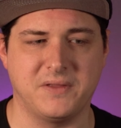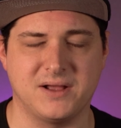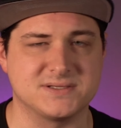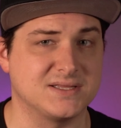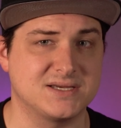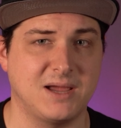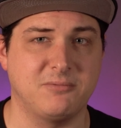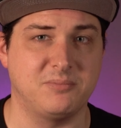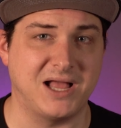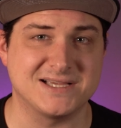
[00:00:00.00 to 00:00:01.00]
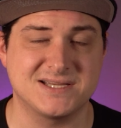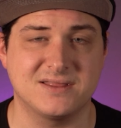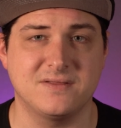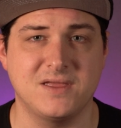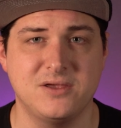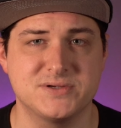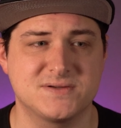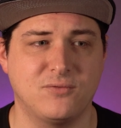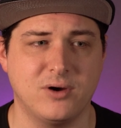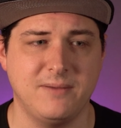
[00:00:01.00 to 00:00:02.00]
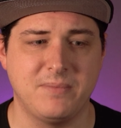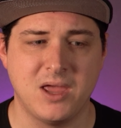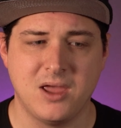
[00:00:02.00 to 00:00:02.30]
down to the type of plastic that they used for it.